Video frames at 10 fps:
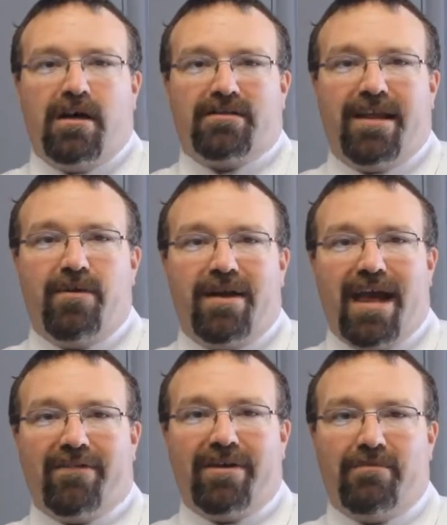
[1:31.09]
Today we
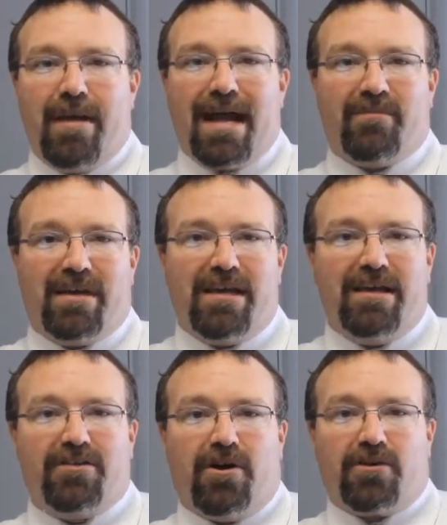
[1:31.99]
have in Mack McGhee
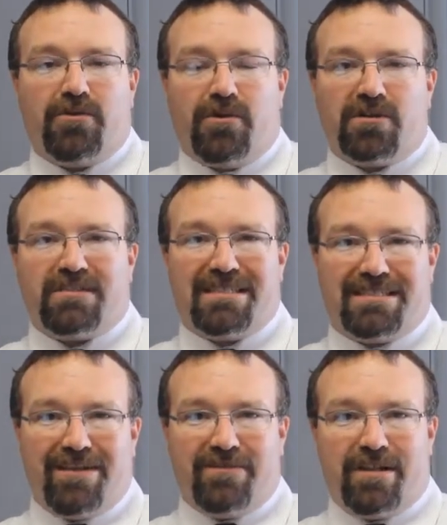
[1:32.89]
to talk to our 6th,
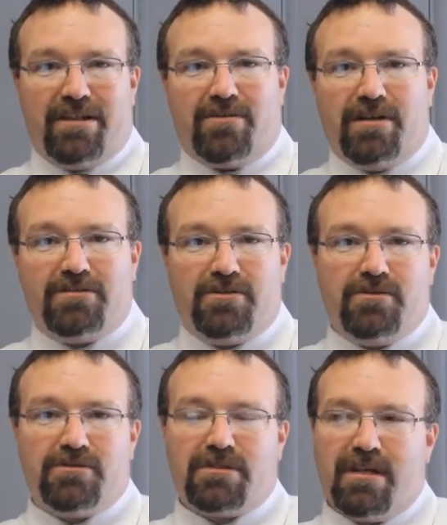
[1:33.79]
7th, and 8th grade
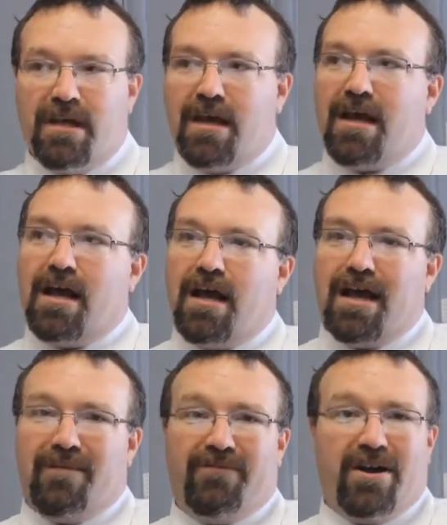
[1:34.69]
students.
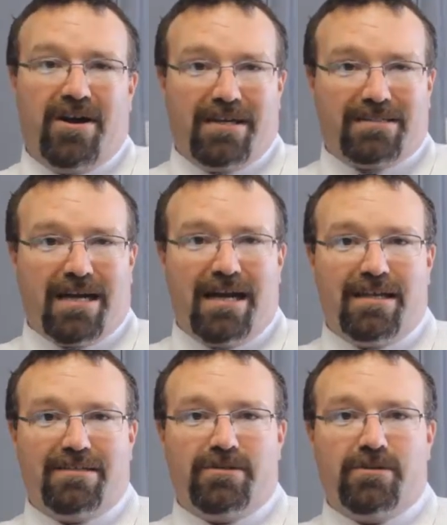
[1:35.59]
I'm very
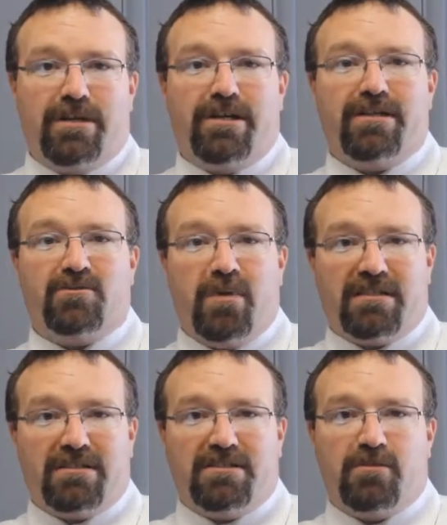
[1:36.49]
excited to hear his
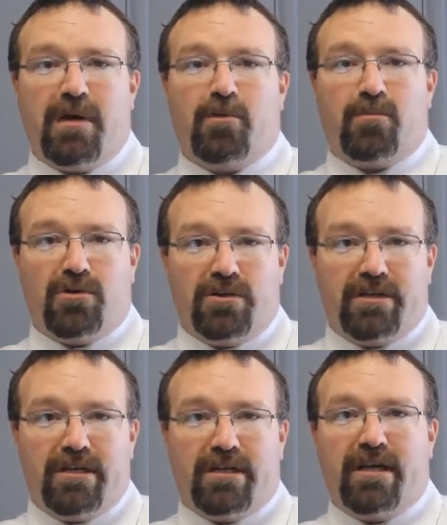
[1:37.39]
message about
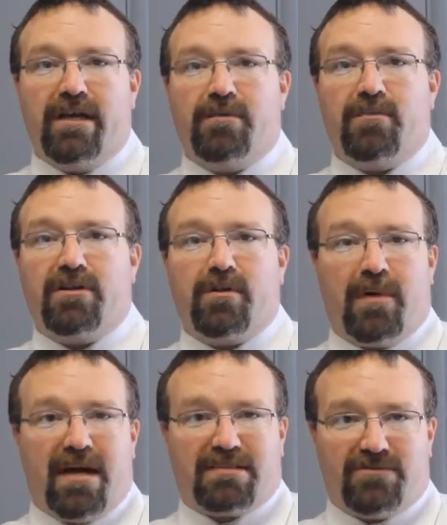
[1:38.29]
bullying and building a
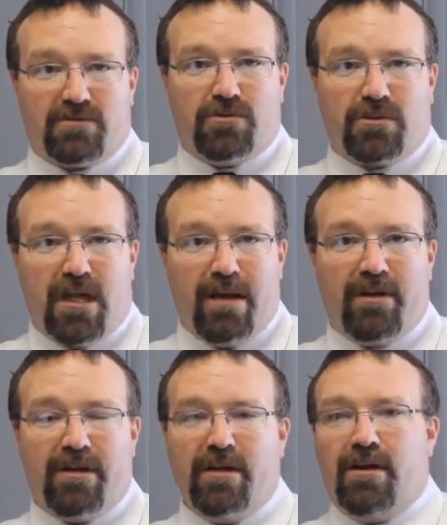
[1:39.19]
positive school
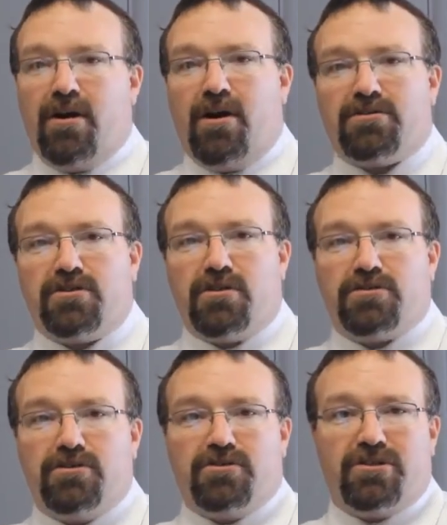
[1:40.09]
climate. Also, our
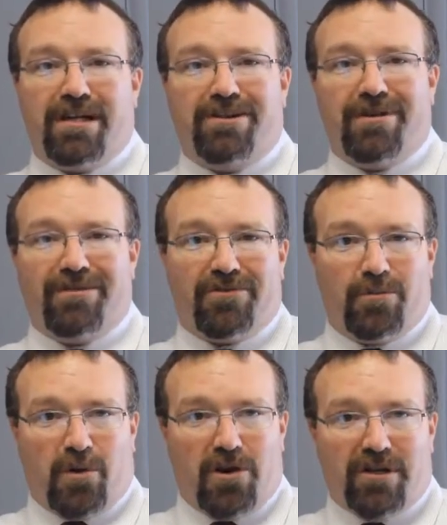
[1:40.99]
students are getting ready for the
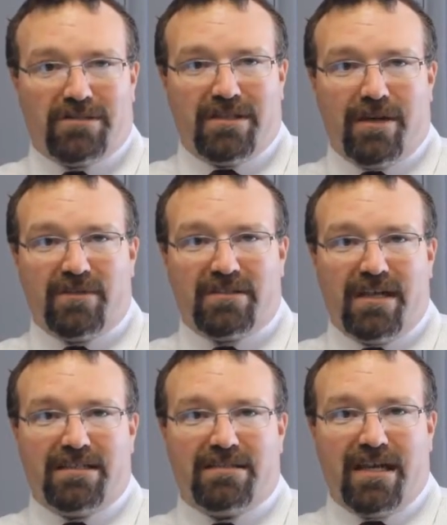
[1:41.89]
PARC exam and
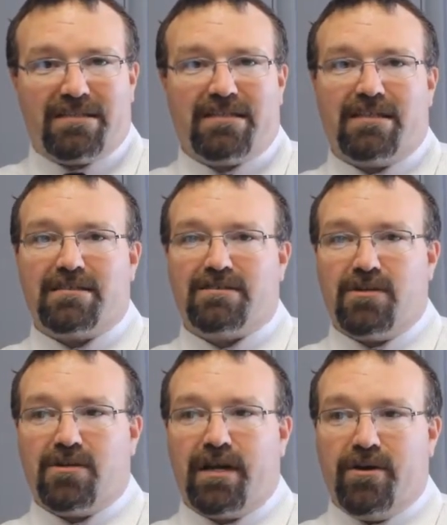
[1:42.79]
state testing, so
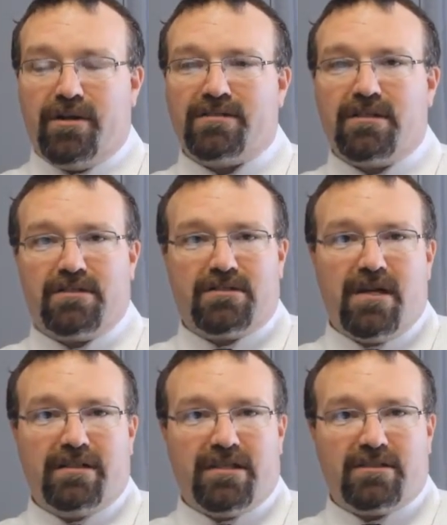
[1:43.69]
I know he's going
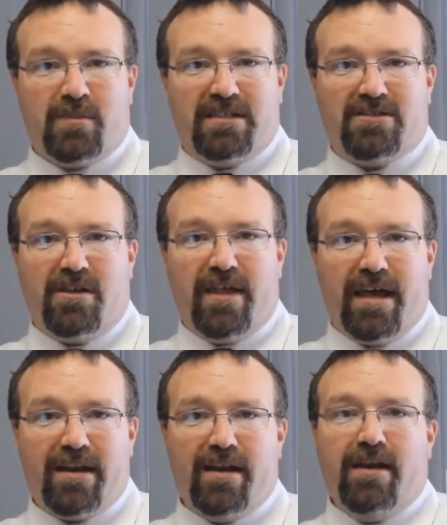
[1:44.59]
to touch base on that.
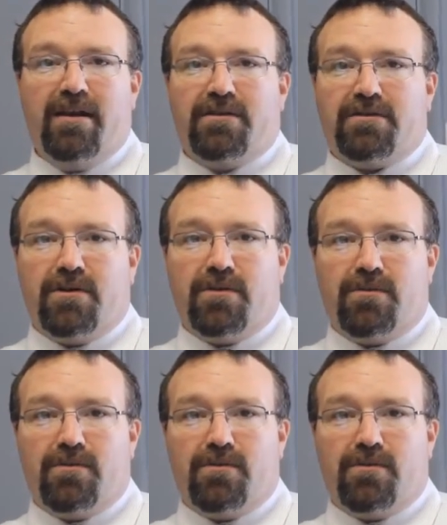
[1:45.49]
So